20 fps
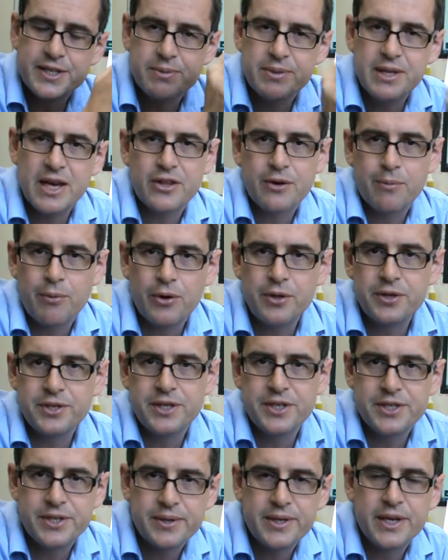with anthropology,
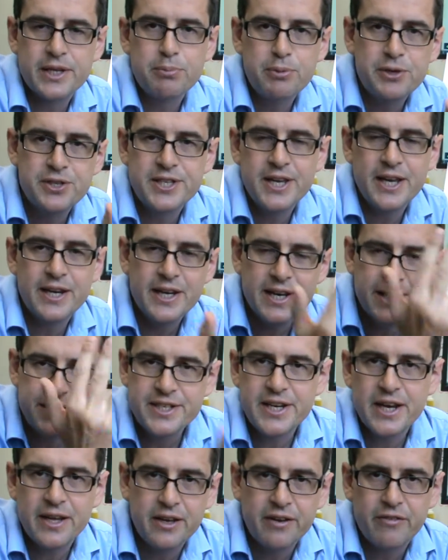so it does present a
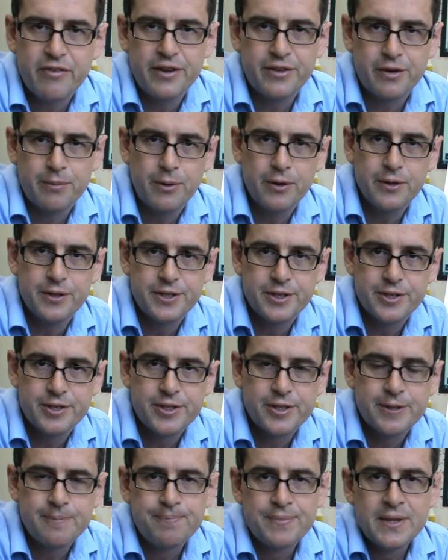challenge for anthropologists.